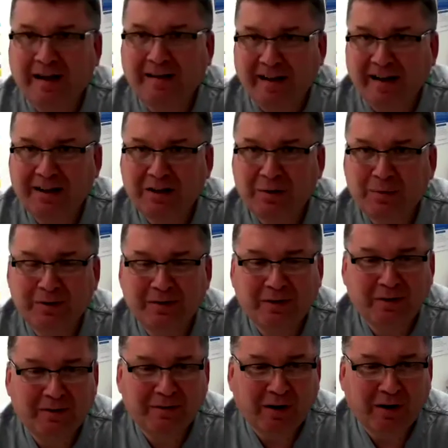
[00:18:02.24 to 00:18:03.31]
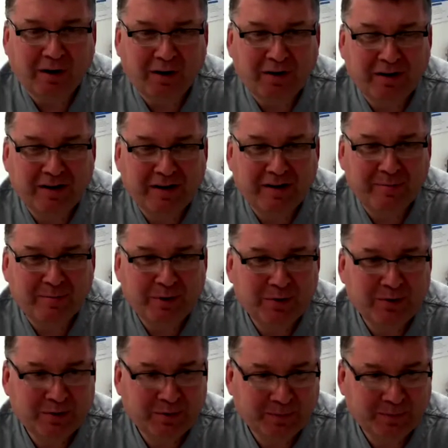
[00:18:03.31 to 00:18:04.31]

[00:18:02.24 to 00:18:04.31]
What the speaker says: I'll go on mute.